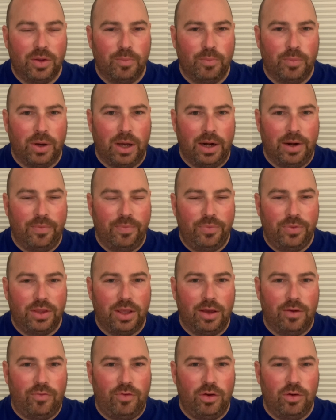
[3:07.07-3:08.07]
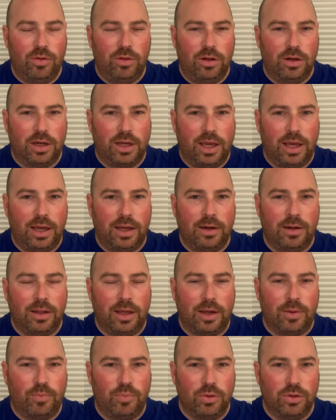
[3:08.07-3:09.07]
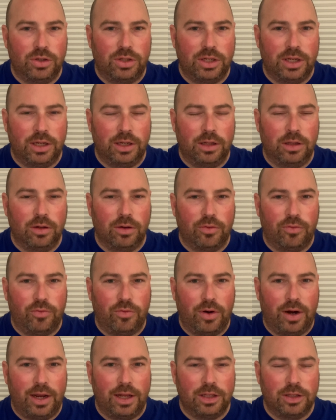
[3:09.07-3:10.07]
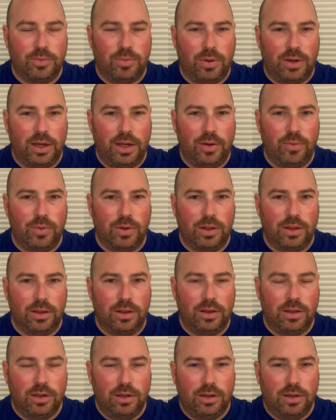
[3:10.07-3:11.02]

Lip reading: But if you look at like Brazil or France play when